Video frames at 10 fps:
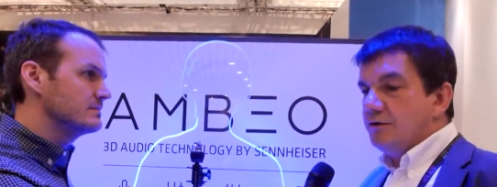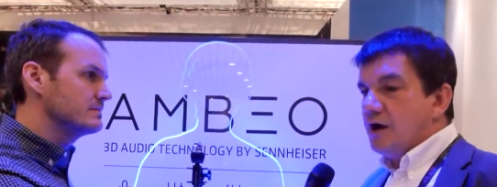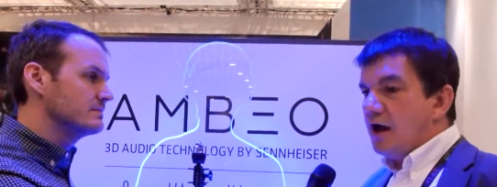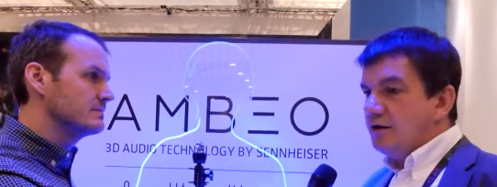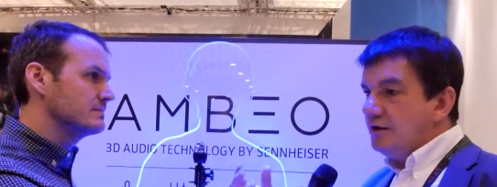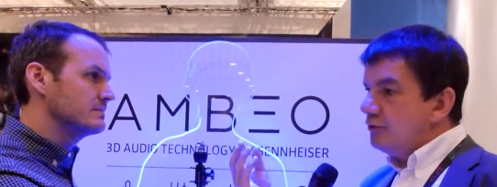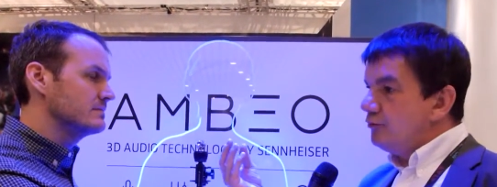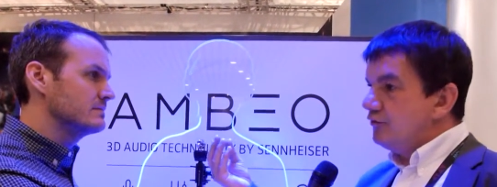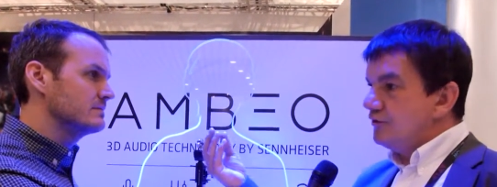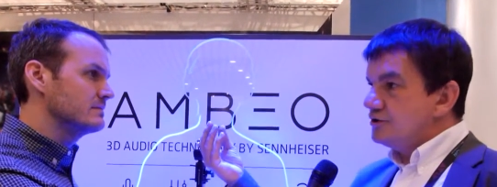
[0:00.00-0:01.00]
Speaker 1: The ideal
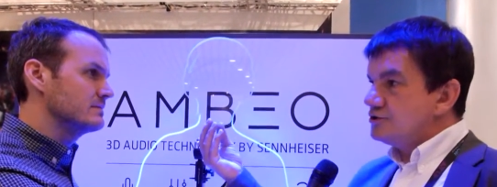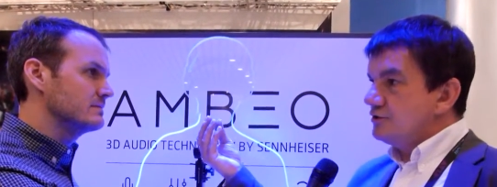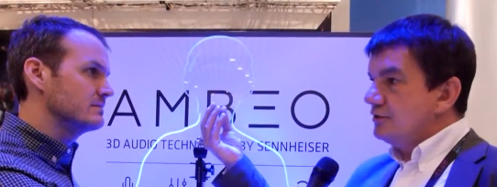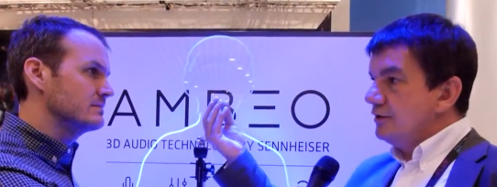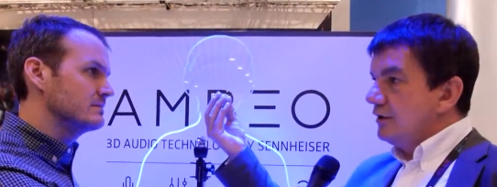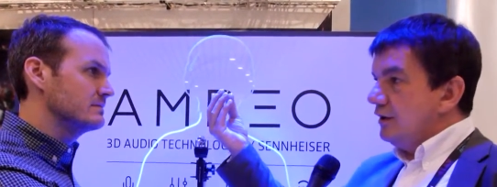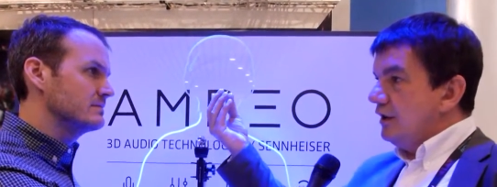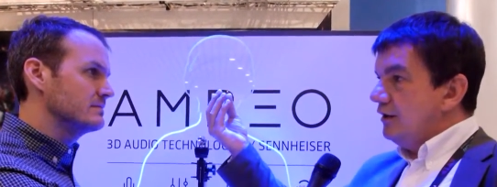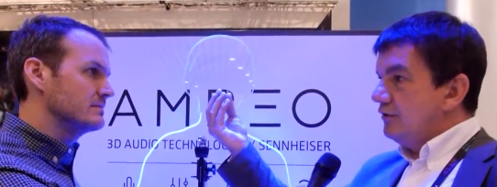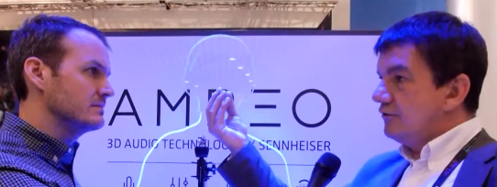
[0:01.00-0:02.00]
position
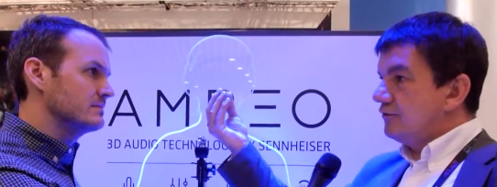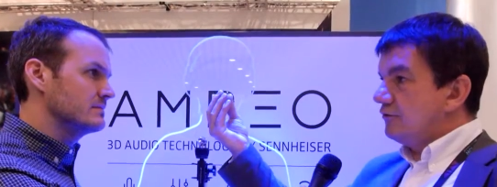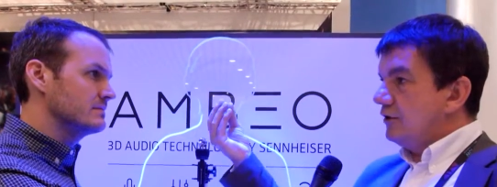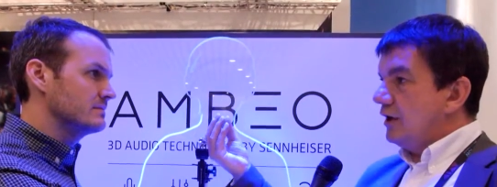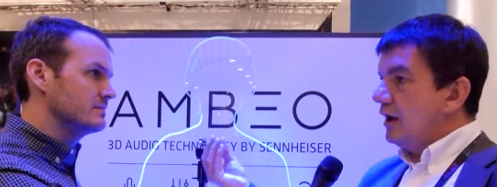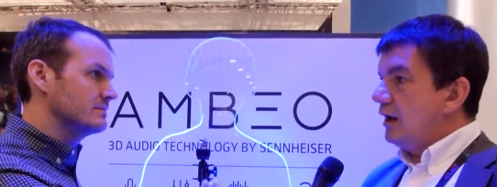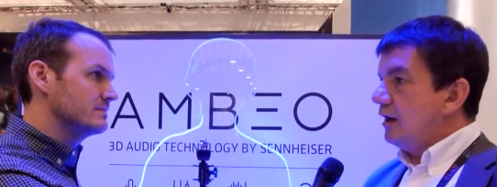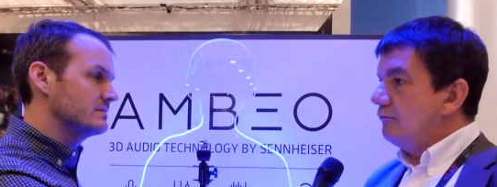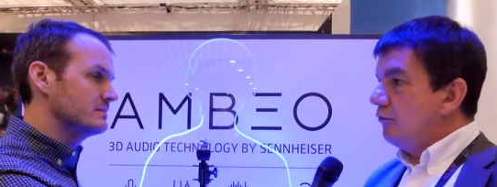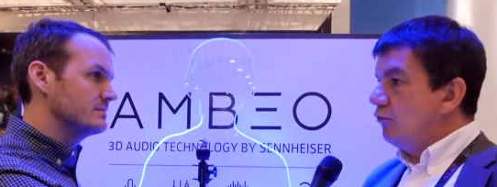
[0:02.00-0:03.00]
is
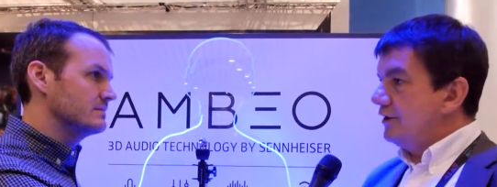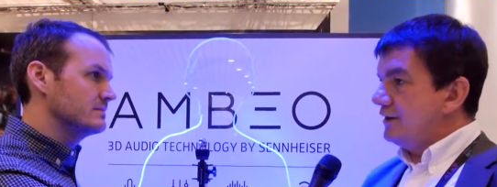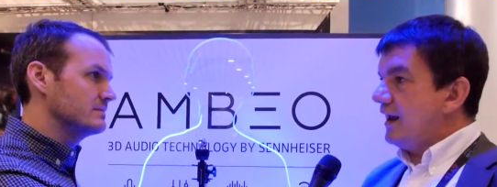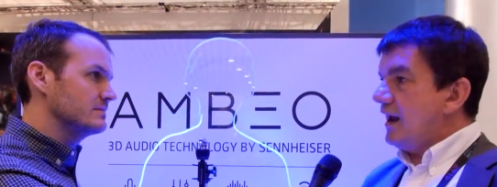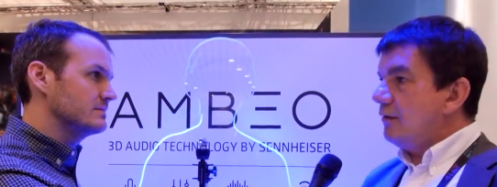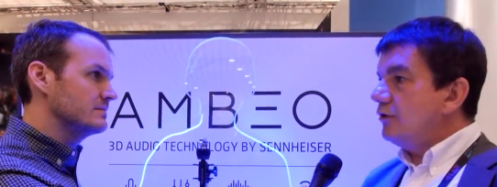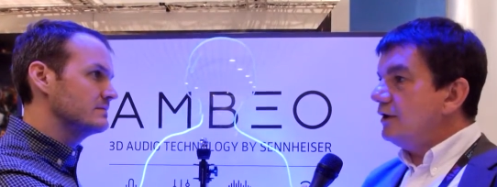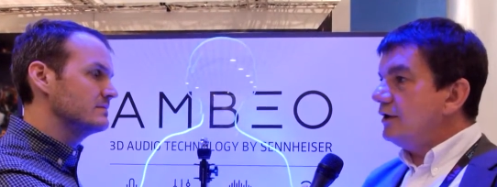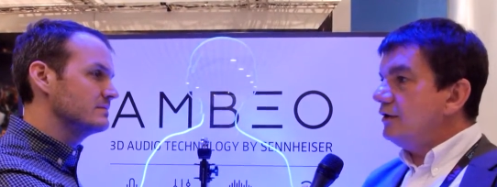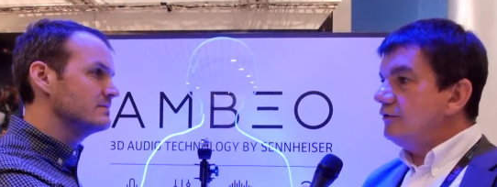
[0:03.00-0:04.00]
um, where the camera
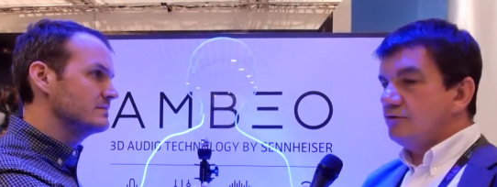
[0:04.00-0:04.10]
is.